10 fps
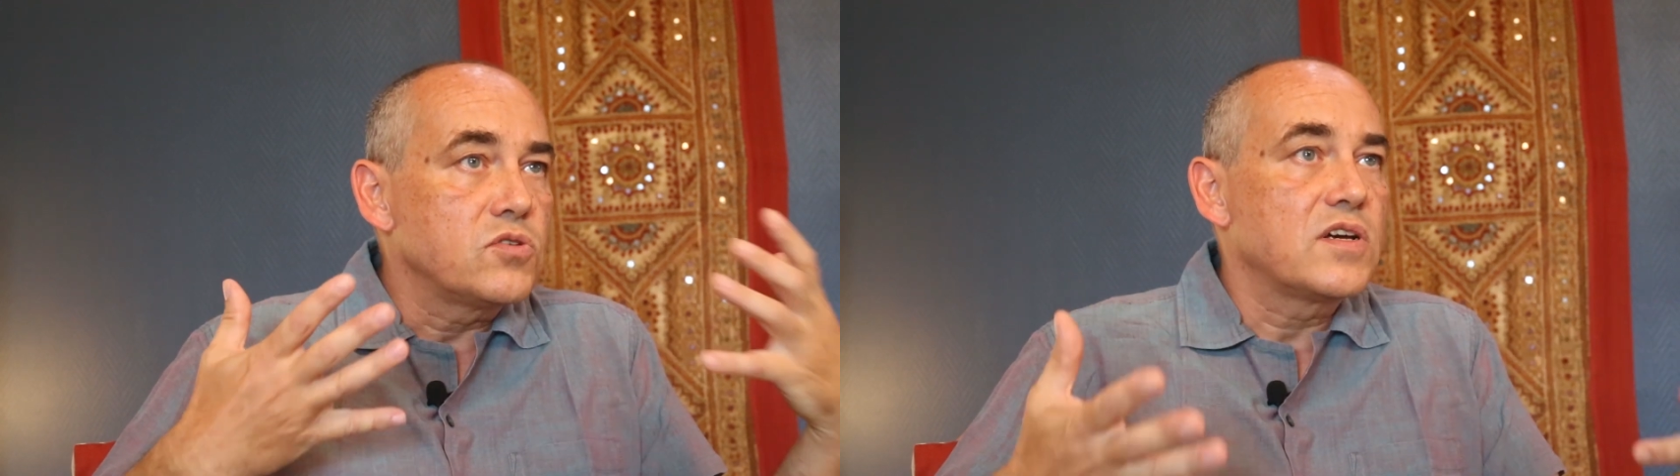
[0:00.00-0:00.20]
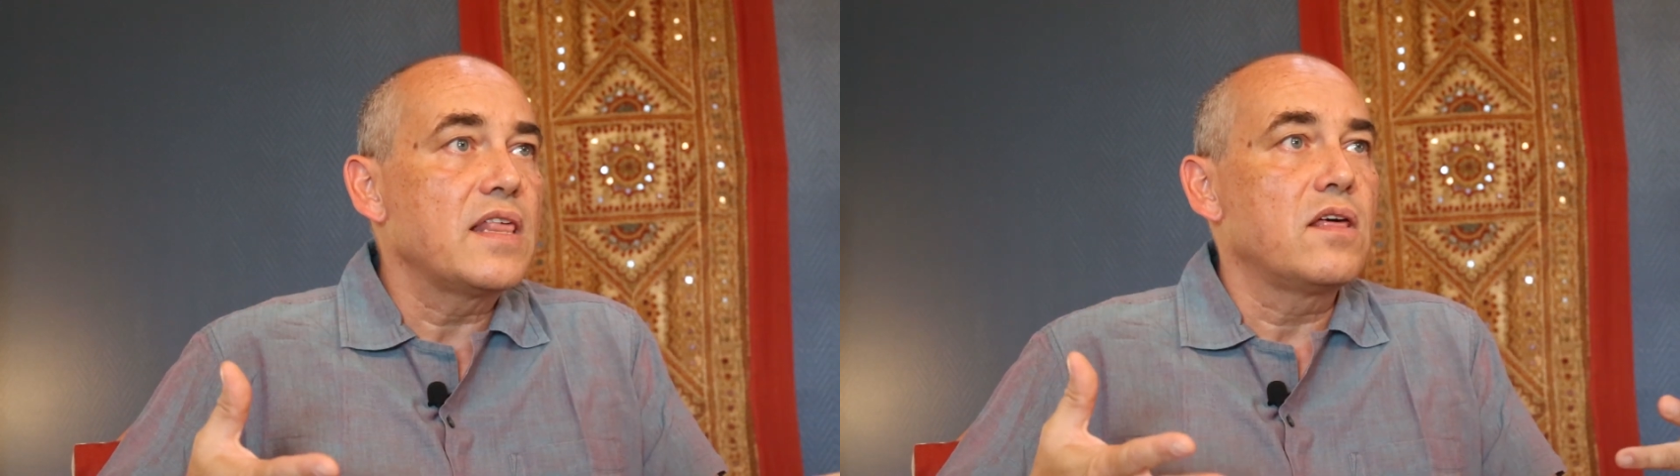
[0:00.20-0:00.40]

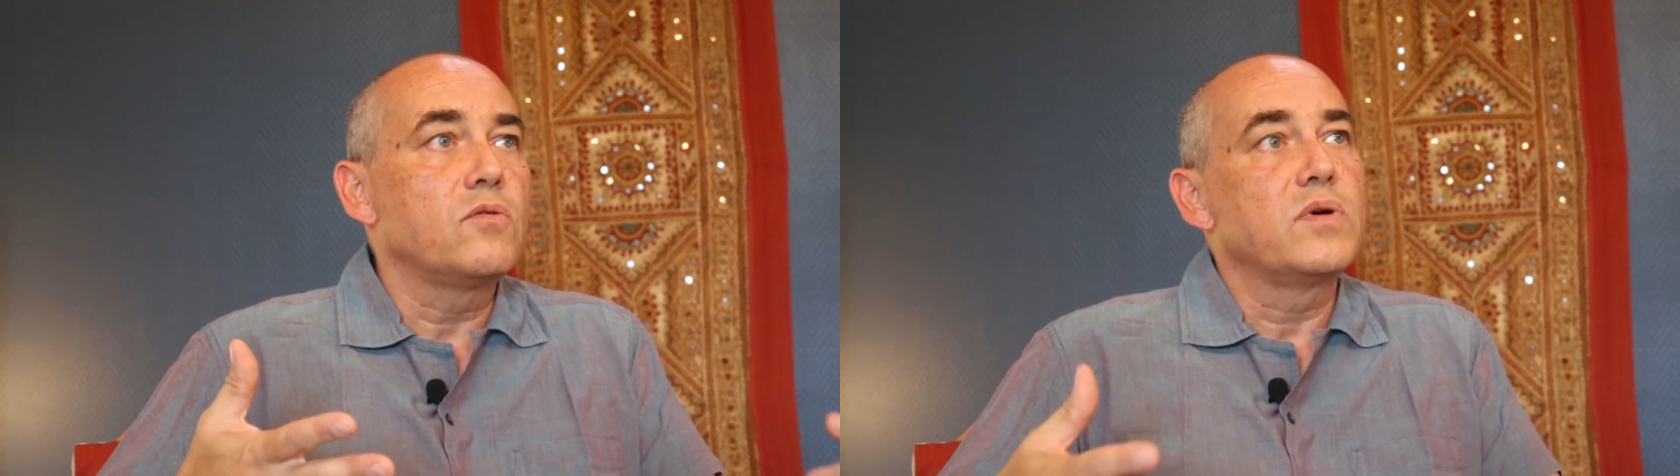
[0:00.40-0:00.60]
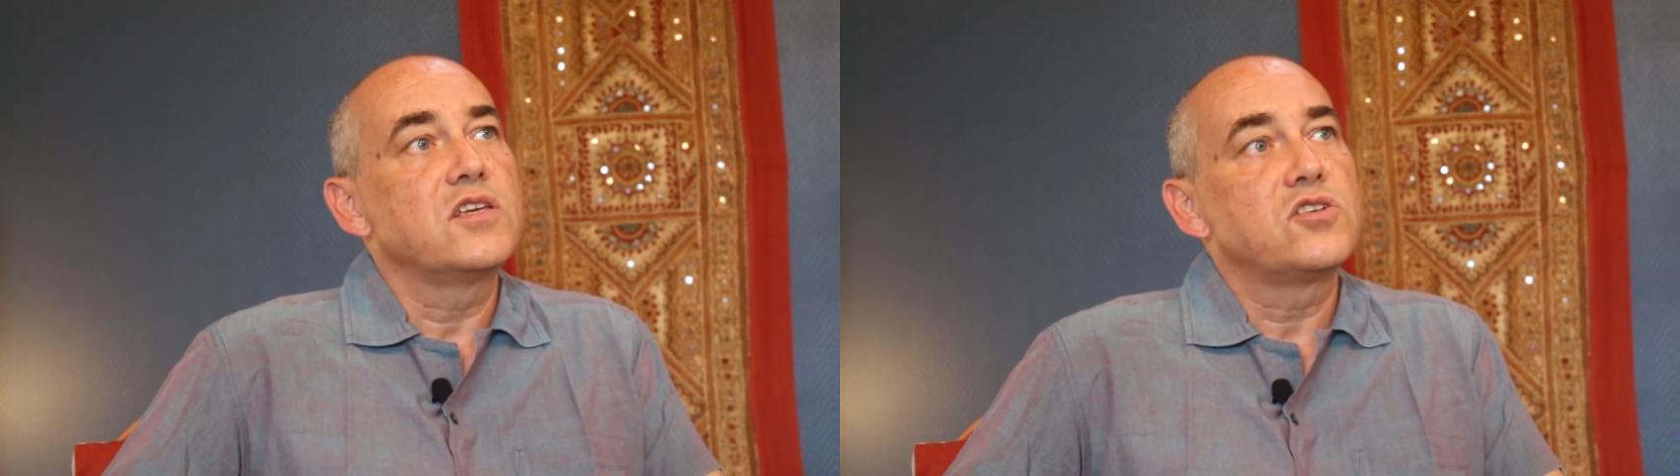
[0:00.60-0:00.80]

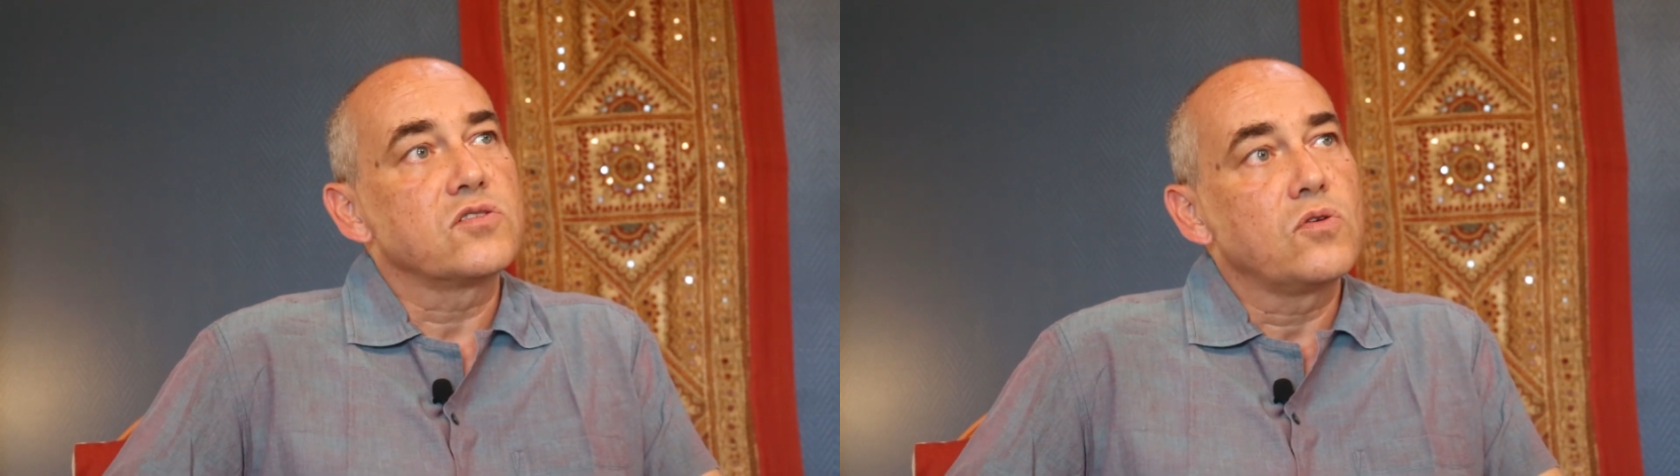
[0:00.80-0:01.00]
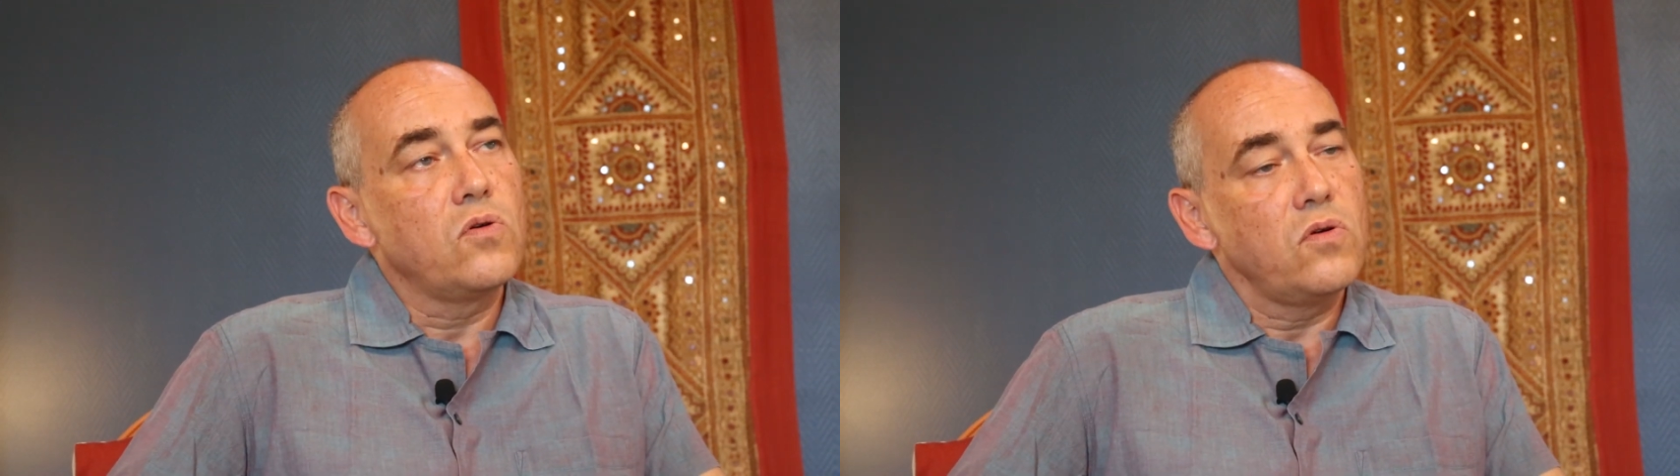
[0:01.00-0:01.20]
together we
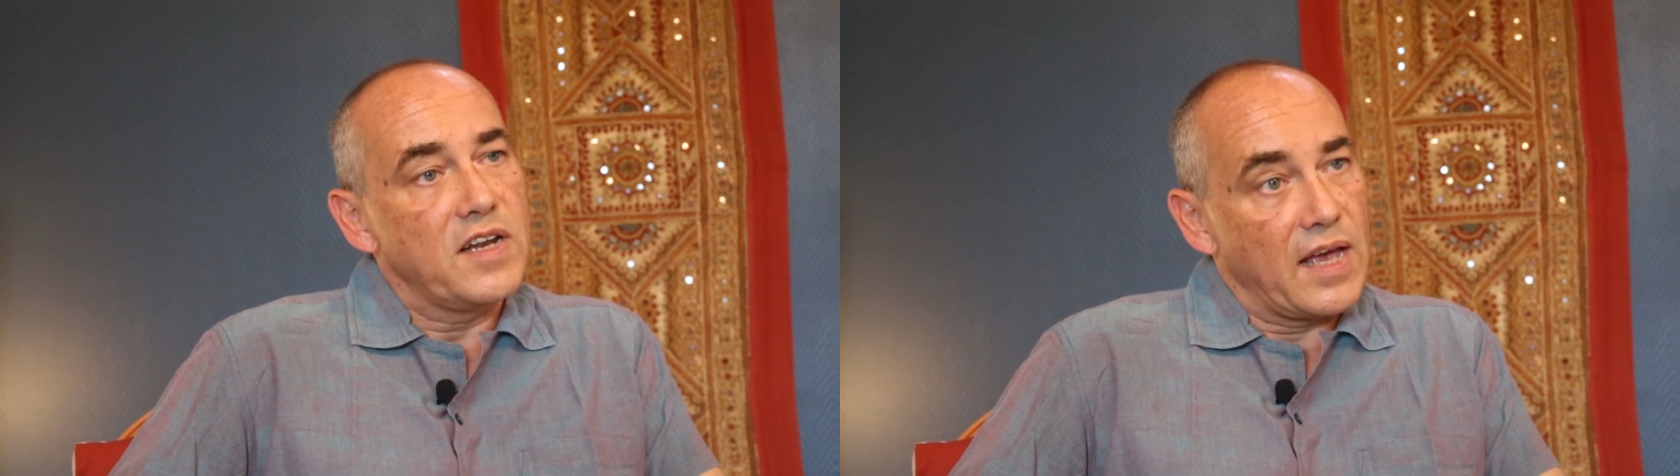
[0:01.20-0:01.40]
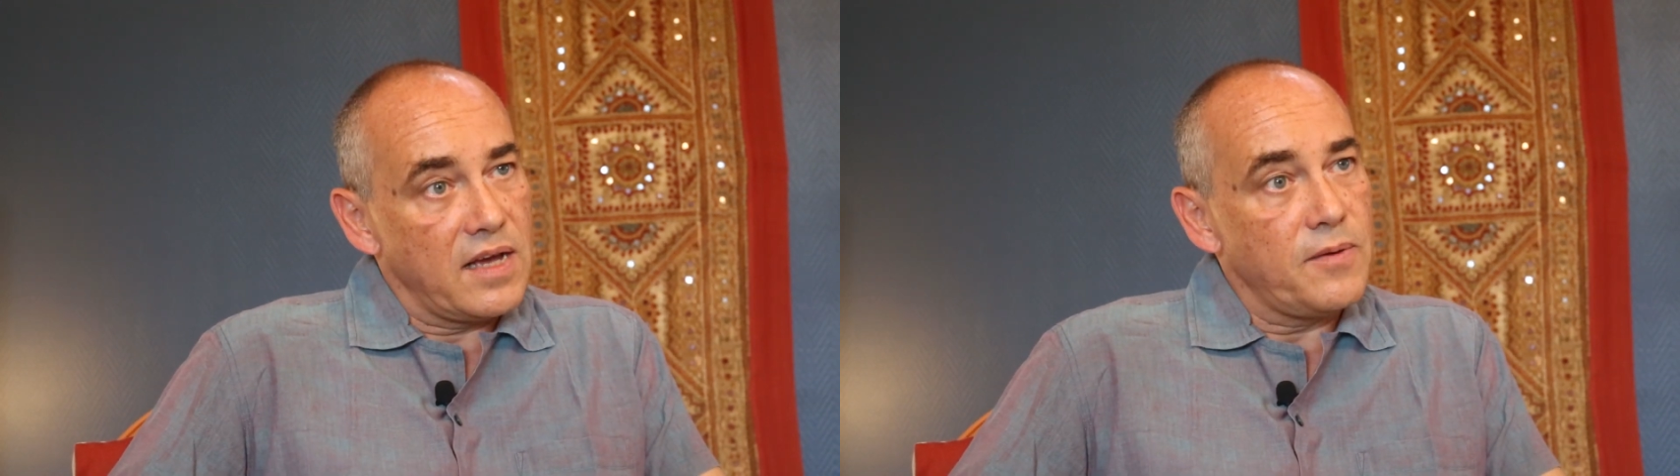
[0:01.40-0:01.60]
just go
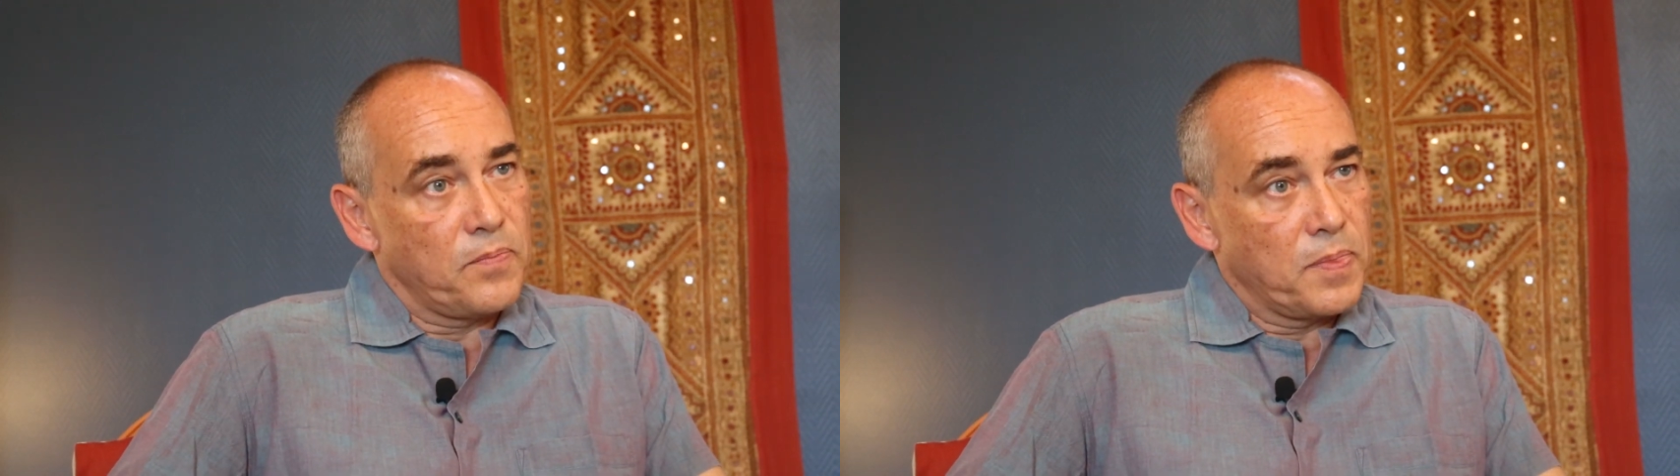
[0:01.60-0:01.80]
there